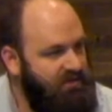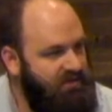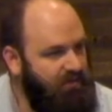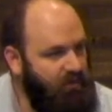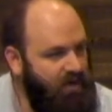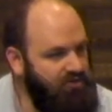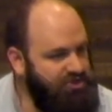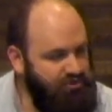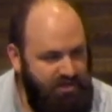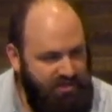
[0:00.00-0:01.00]
around
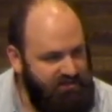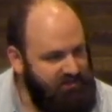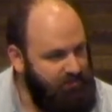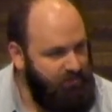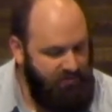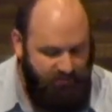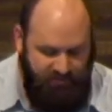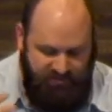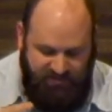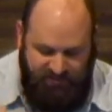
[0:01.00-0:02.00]
Judaism
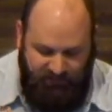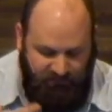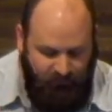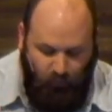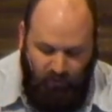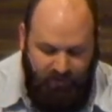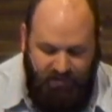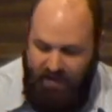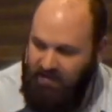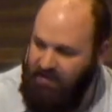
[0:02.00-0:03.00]
was just a foreign
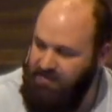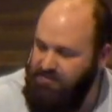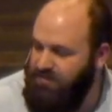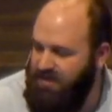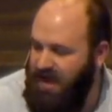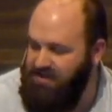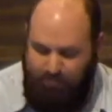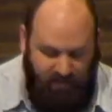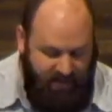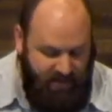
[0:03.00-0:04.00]
thing. Like, this was God's
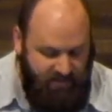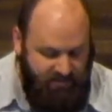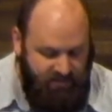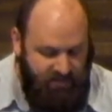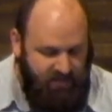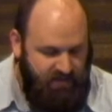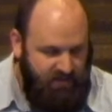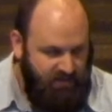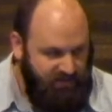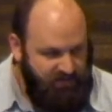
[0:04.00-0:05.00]
plan.
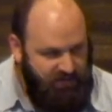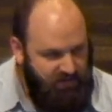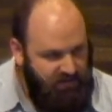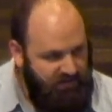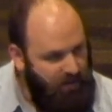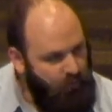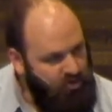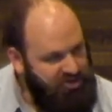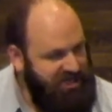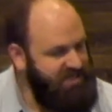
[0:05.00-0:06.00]
That
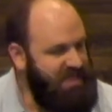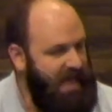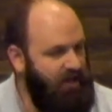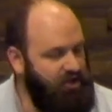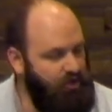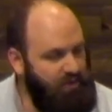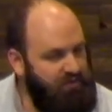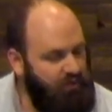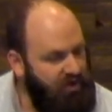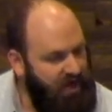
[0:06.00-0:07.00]
word Gentile, you know, we
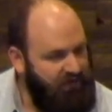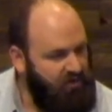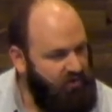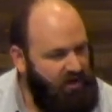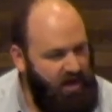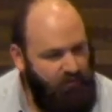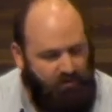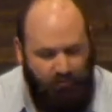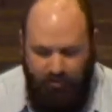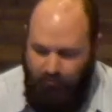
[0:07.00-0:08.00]
throw it out there a lot.
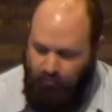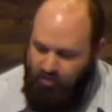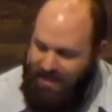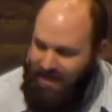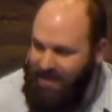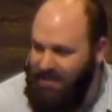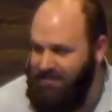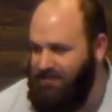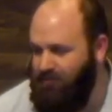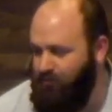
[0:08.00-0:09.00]
We reread
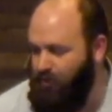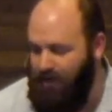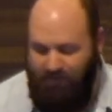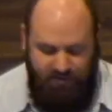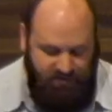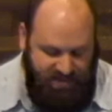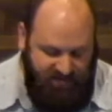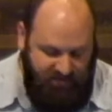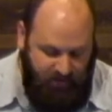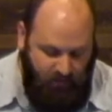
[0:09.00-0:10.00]
it throughout the New
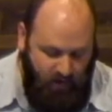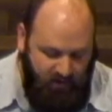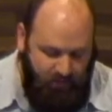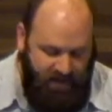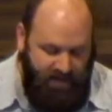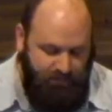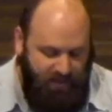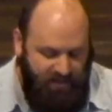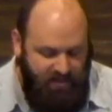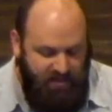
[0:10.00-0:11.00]
Testament quite a bit,
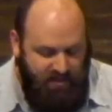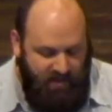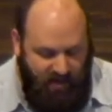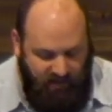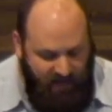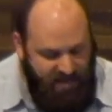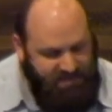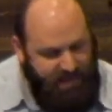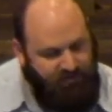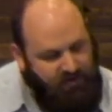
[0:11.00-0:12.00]
but a lot of
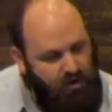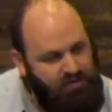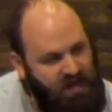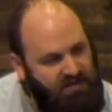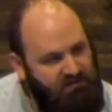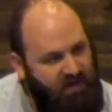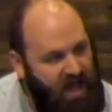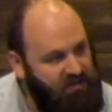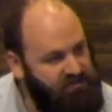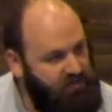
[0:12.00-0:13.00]
times it goes
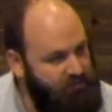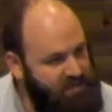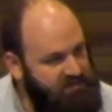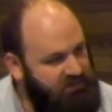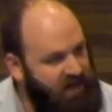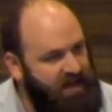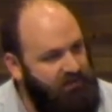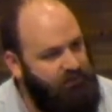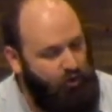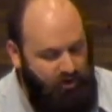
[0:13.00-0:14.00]
undefined. So let me define
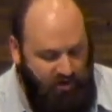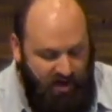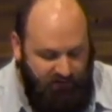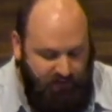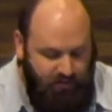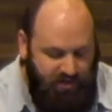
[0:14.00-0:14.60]
it for you. A few